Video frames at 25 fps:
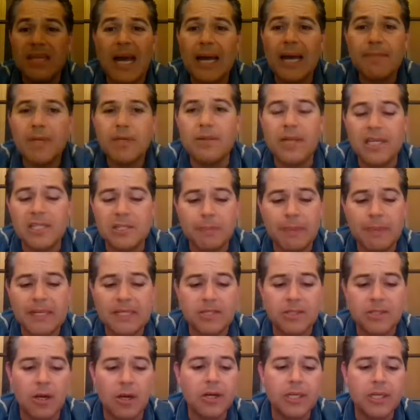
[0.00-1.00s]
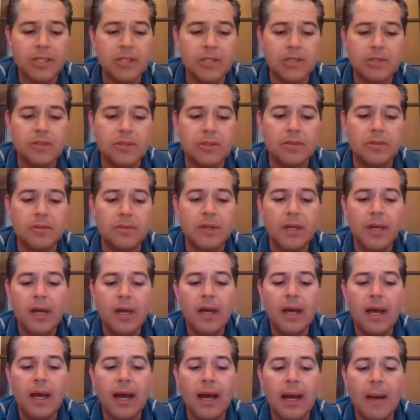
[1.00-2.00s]
that they spend talking to
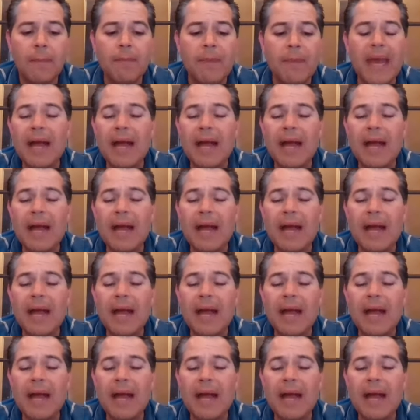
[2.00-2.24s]
you.